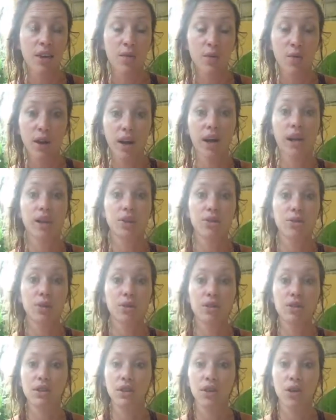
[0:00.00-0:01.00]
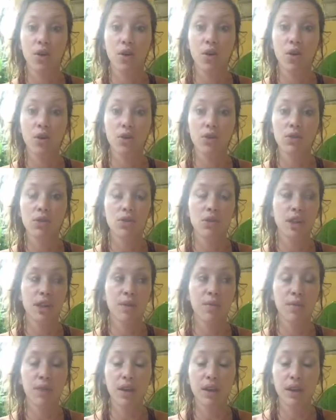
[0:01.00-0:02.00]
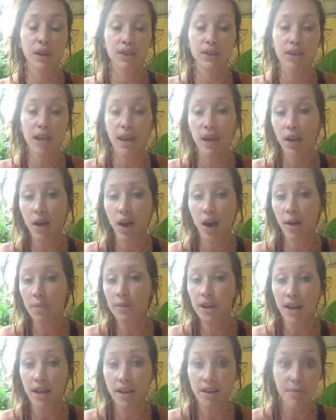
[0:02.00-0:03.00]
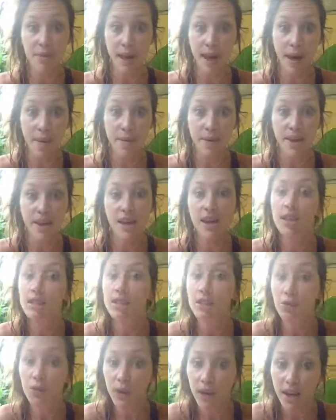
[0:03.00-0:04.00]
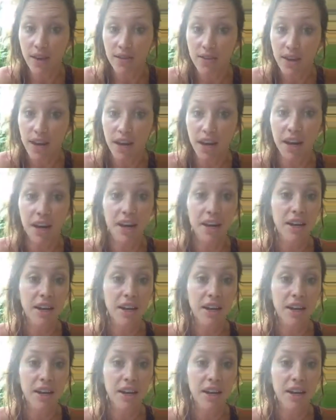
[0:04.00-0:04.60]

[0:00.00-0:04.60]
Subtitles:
working towards our goals, and we say, I'm not going to be happy until we get there.